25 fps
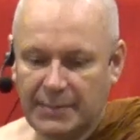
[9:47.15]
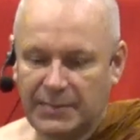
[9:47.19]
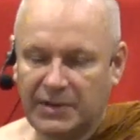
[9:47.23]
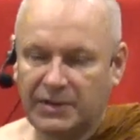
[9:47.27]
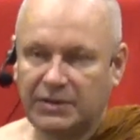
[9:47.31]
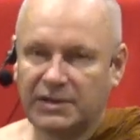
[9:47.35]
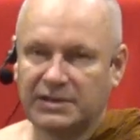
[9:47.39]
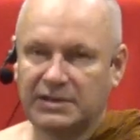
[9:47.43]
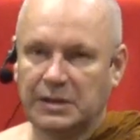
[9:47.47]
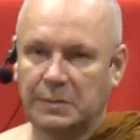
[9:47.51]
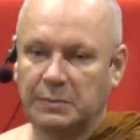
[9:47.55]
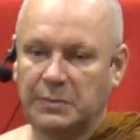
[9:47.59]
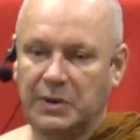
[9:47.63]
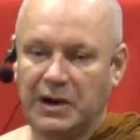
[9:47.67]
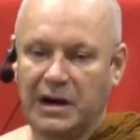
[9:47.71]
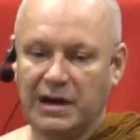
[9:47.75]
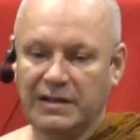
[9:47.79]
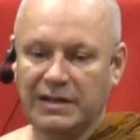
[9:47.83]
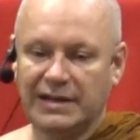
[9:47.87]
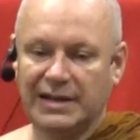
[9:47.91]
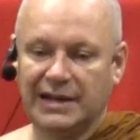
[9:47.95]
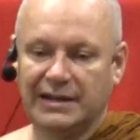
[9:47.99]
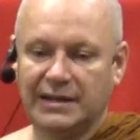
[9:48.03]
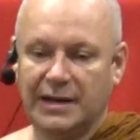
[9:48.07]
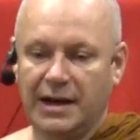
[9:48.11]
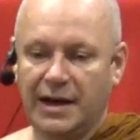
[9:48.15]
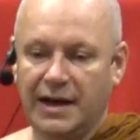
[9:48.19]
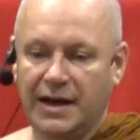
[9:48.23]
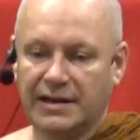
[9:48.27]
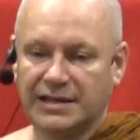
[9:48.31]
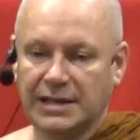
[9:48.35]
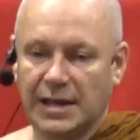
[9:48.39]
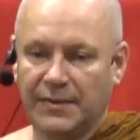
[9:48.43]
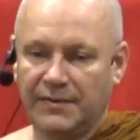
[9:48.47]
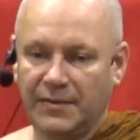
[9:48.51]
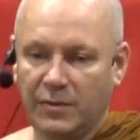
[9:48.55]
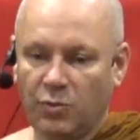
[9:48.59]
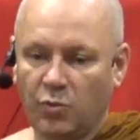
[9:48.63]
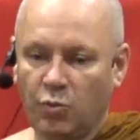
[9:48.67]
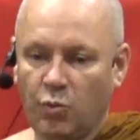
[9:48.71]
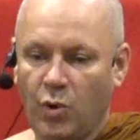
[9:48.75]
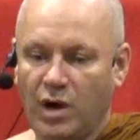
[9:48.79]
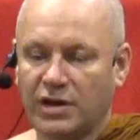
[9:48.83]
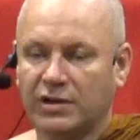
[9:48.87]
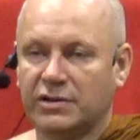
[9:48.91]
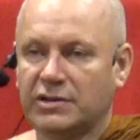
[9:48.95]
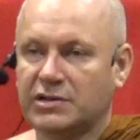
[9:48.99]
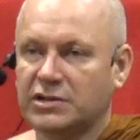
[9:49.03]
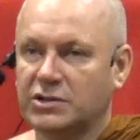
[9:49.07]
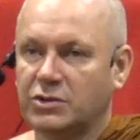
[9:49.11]
because the Pali Nikayas are from
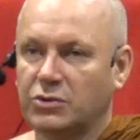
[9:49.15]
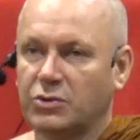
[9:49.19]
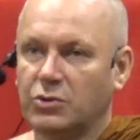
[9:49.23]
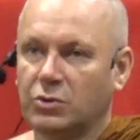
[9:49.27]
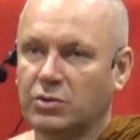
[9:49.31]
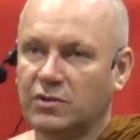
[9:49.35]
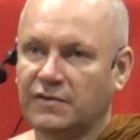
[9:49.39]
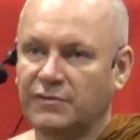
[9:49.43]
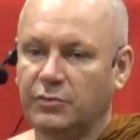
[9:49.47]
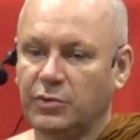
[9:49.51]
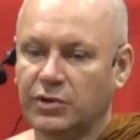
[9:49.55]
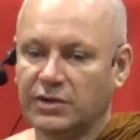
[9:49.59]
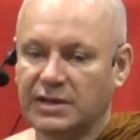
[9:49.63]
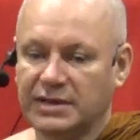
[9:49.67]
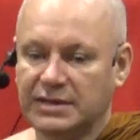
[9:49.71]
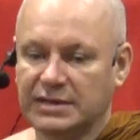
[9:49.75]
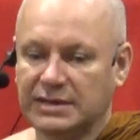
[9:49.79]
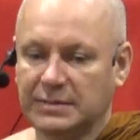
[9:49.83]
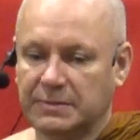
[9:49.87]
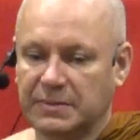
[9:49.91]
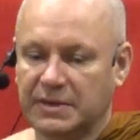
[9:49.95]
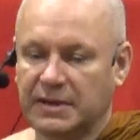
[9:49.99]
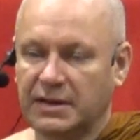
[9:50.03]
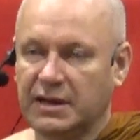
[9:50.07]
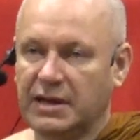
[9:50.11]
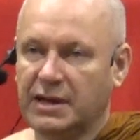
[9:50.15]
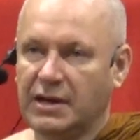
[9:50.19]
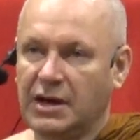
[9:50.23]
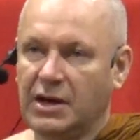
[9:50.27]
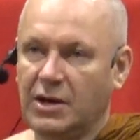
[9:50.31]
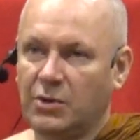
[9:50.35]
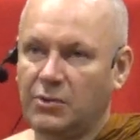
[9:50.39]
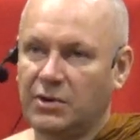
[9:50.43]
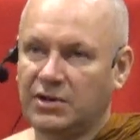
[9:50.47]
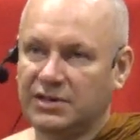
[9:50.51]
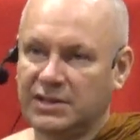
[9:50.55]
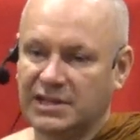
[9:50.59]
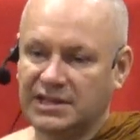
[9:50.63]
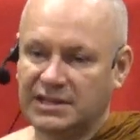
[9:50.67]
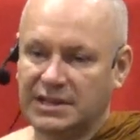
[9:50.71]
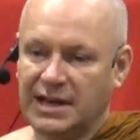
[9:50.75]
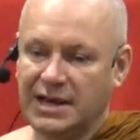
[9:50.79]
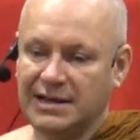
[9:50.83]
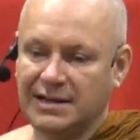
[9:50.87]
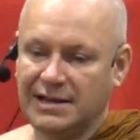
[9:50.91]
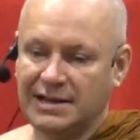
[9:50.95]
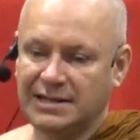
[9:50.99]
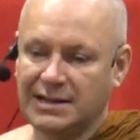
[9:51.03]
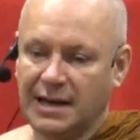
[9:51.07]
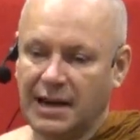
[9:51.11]
one school of Buddhism, uh, whereas the
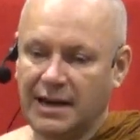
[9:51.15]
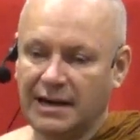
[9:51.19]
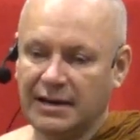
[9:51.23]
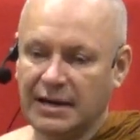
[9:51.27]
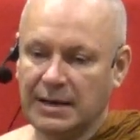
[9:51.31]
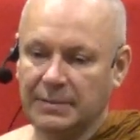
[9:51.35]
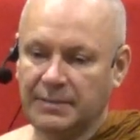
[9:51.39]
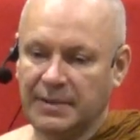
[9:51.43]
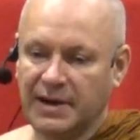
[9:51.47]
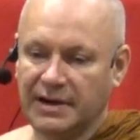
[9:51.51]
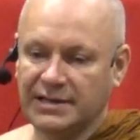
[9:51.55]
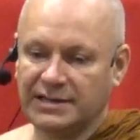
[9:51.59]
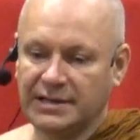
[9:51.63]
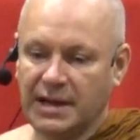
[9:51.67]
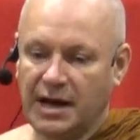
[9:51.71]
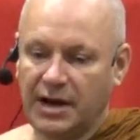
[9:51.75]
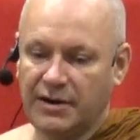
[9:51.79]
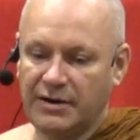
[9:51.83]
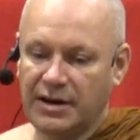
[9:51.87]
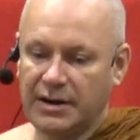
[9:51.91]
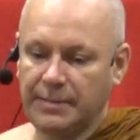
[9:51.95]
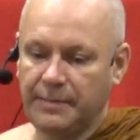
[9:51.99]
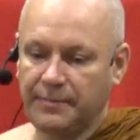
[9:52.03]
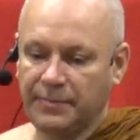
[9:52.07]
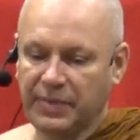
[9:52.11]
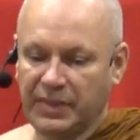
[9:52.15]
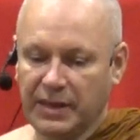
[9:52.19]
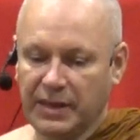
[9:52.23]
Chinese Agamas are a,